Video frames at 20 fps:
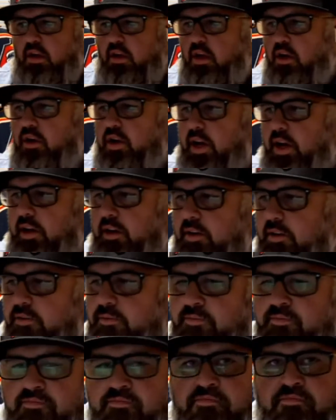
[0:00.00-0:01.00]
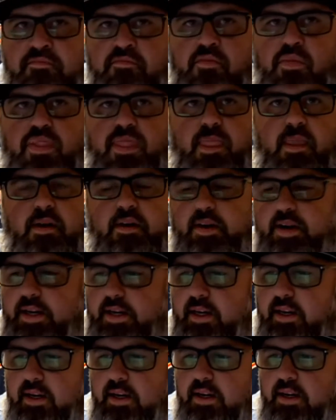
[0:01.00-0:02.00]
Okay. All
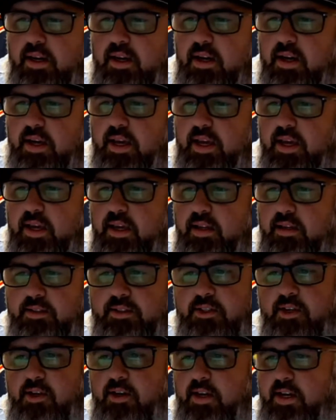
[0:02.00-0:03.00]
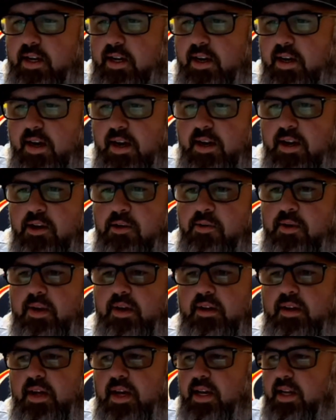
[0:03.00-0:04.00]
right. Again, sorry. I know
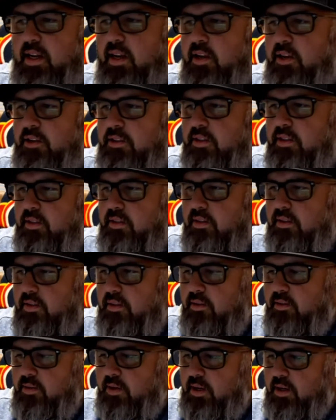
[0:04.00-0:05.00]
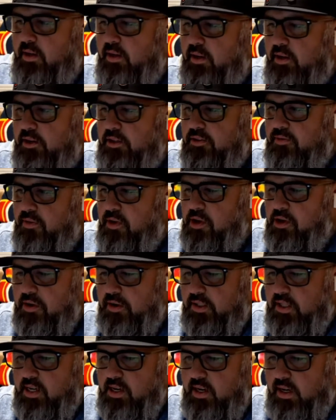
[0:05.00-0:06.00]
we're like losing. We're gonna lose
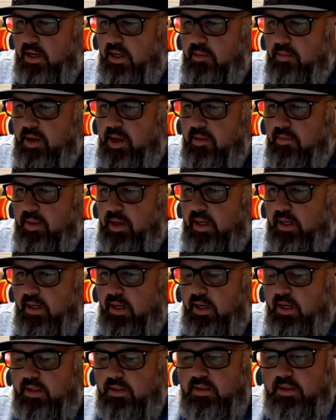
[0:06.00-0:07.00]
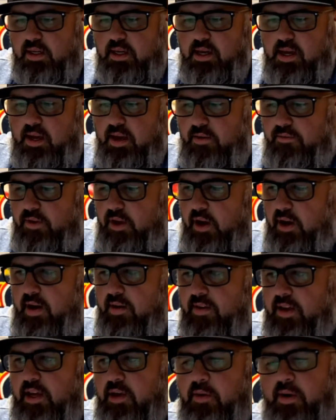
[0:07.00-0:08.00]
viewers here in a little bit, but if y'all
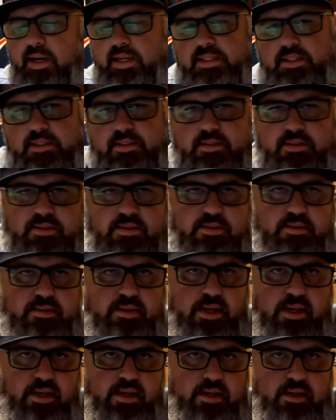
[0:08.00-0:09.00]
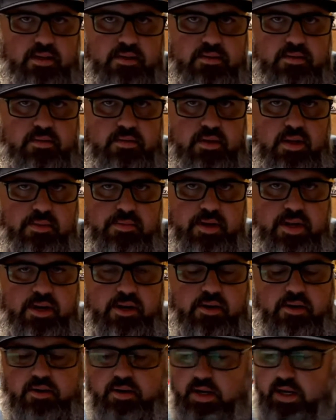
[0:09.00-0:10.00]
have any questions, let me
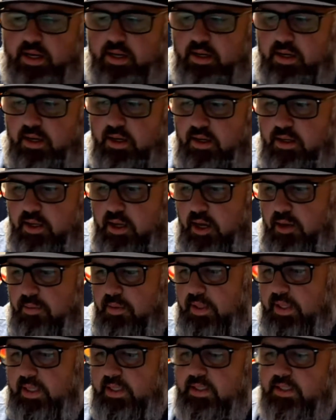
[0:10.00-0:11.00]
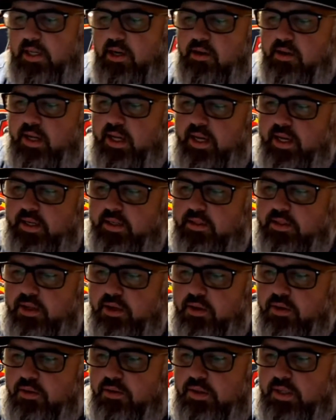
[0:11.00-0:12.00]
know. And y'all please donate
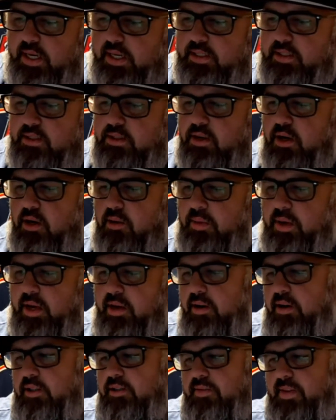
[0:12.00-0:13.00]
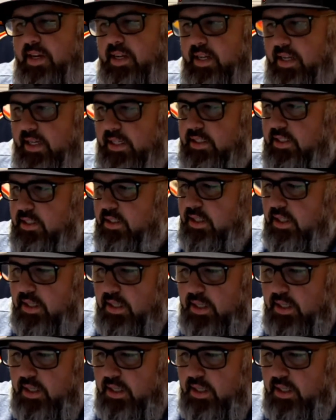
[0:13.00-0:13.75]
to Texas Chrome Heroes Foundation.